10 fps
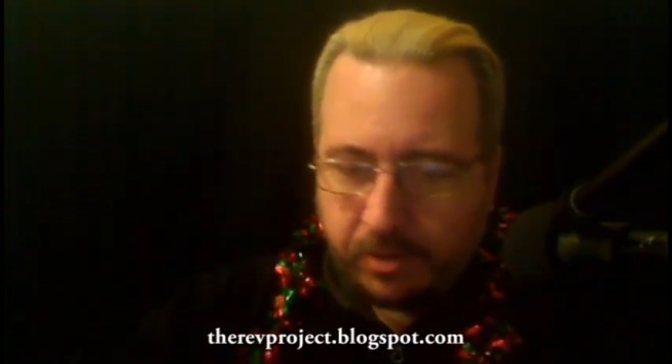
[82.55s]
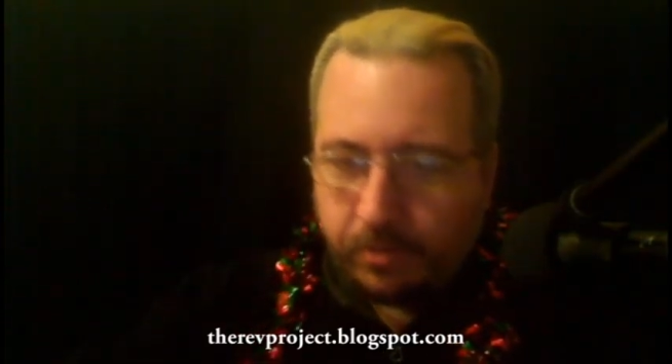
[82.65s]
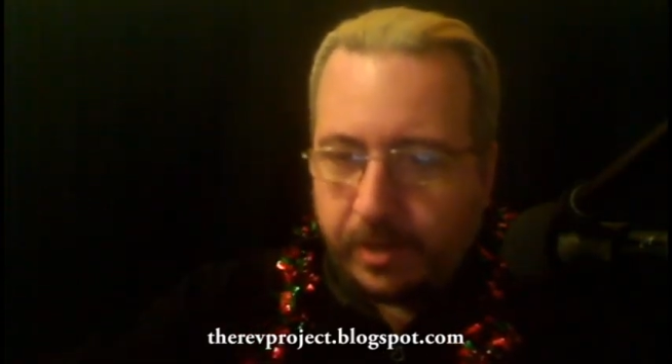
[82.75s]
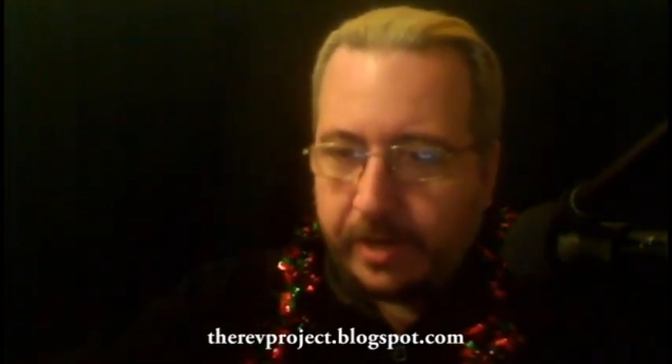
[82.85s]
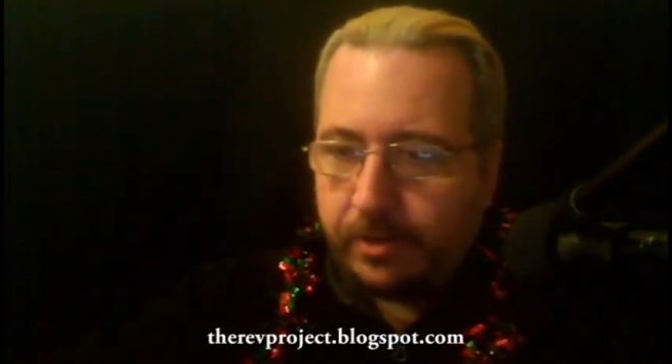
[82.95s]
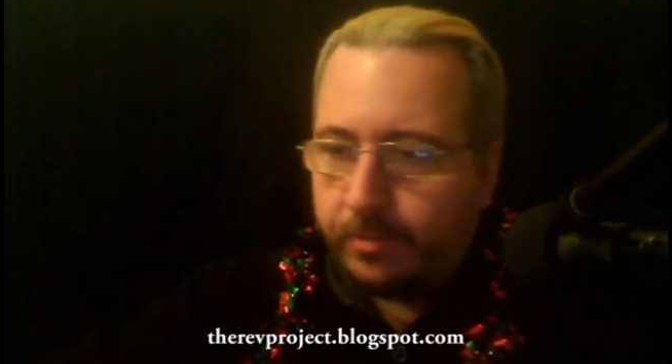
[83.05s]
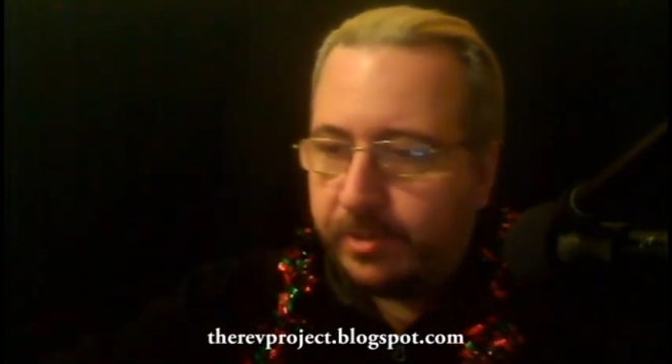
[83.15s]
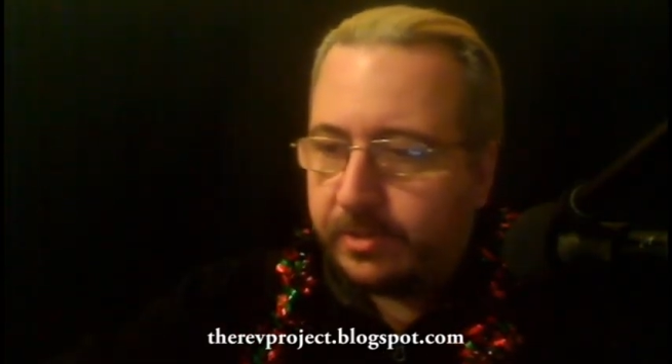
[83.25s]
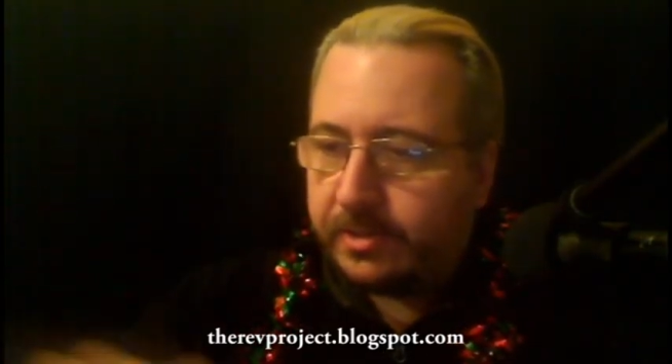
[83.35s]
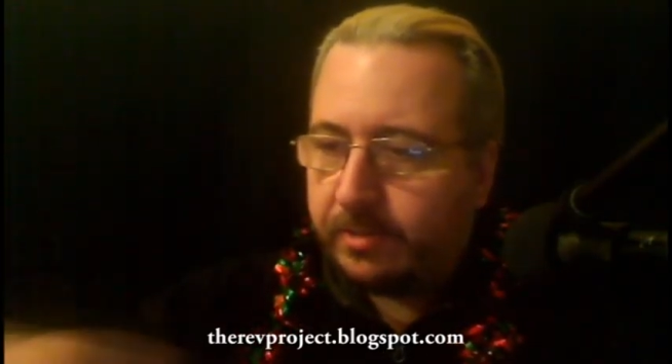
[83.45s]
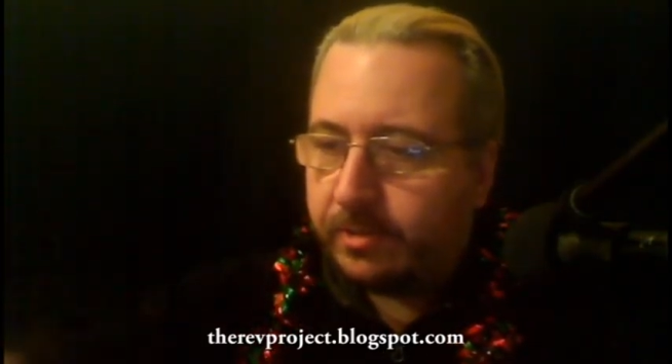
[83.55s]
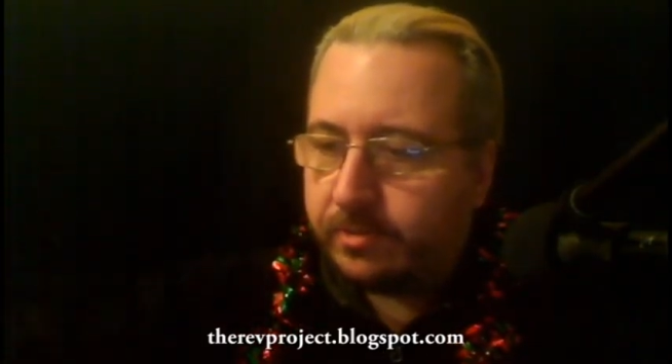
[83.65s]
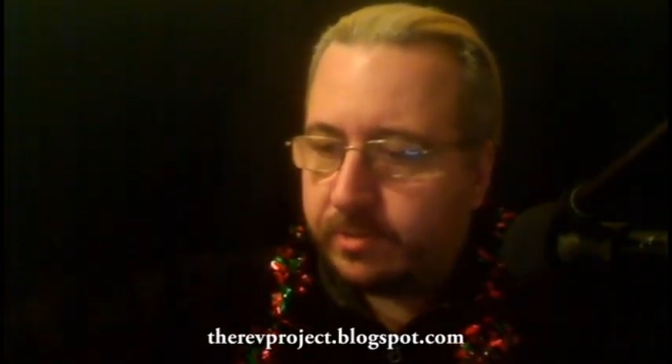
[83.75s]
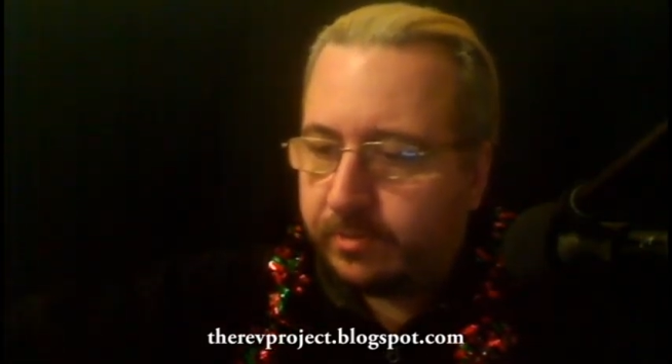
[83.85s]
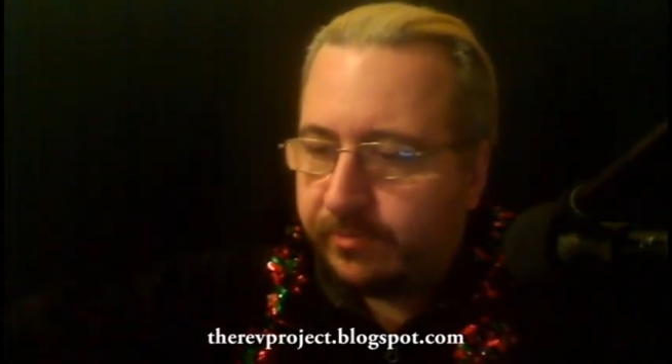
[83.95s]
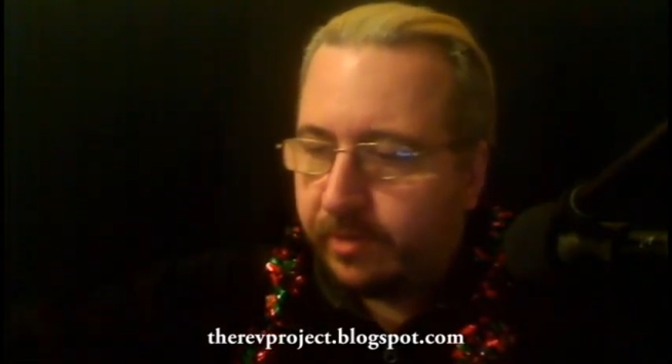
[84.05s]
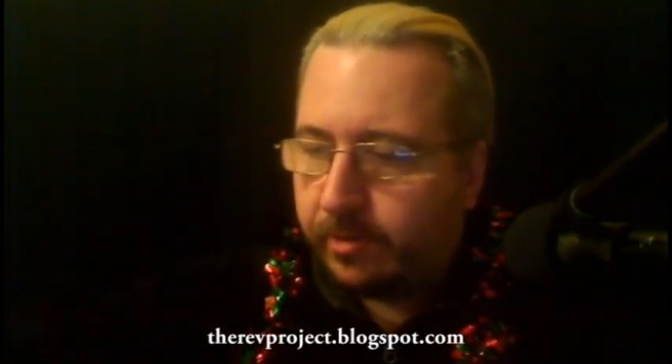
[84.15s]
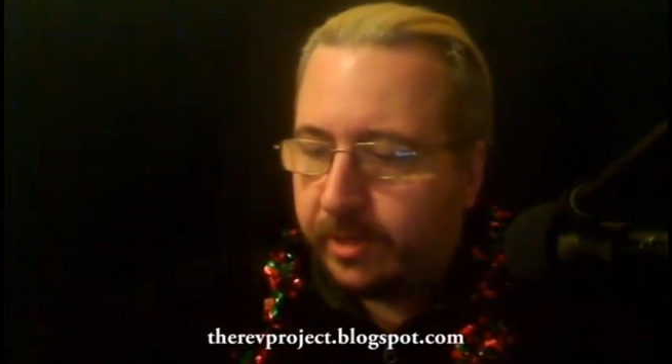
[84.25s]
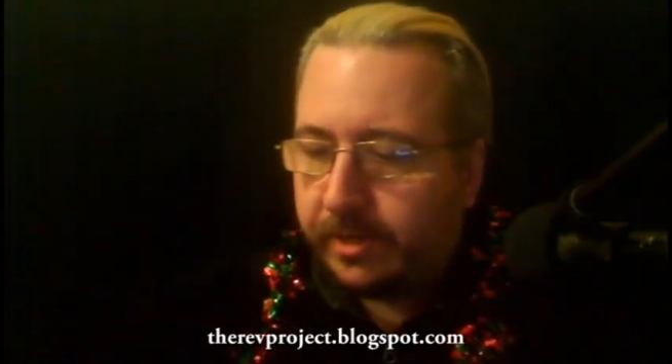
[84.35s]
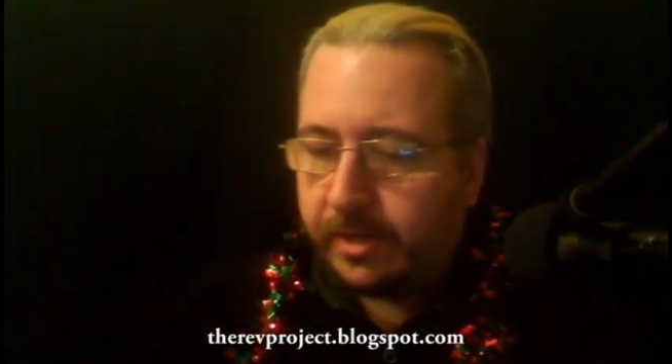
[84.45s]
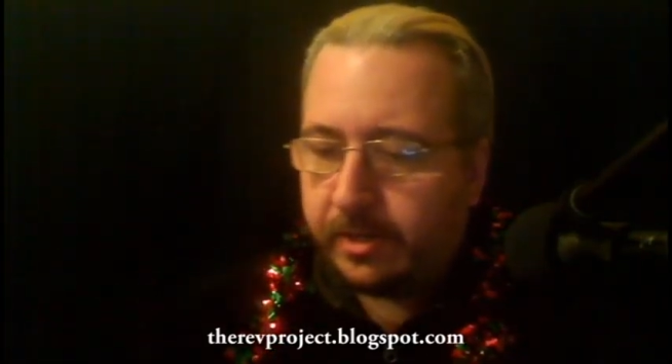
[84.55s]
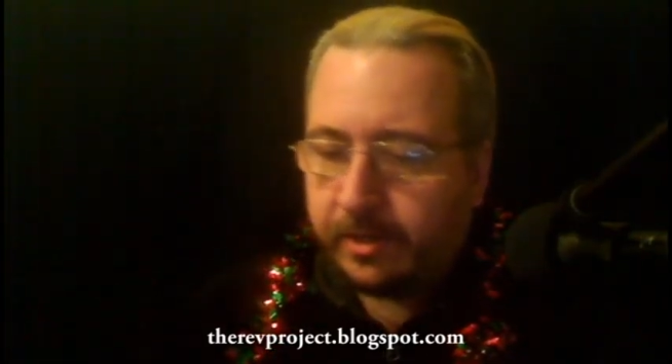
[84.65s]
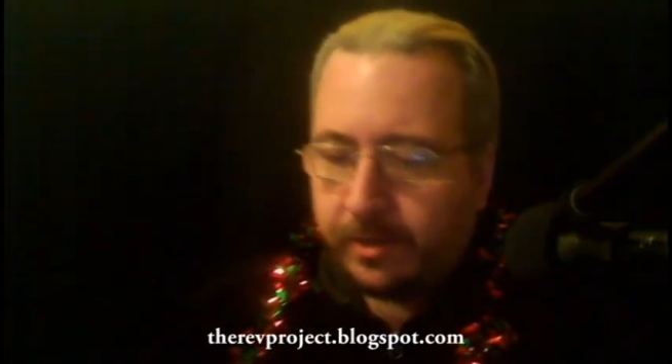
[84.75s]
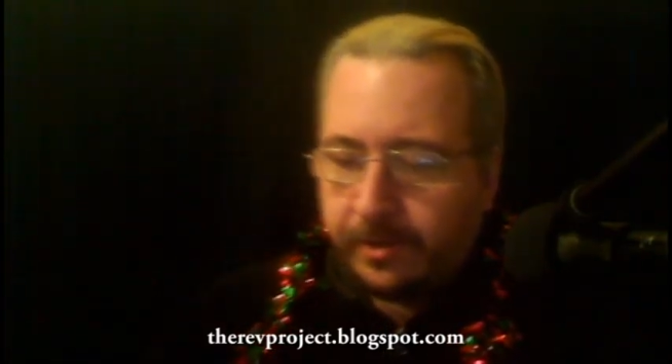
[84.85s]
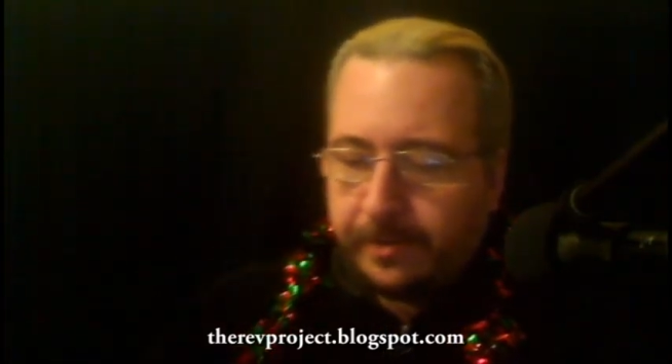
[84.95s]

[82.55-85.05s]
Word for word: all wide open to see which ones we've already done.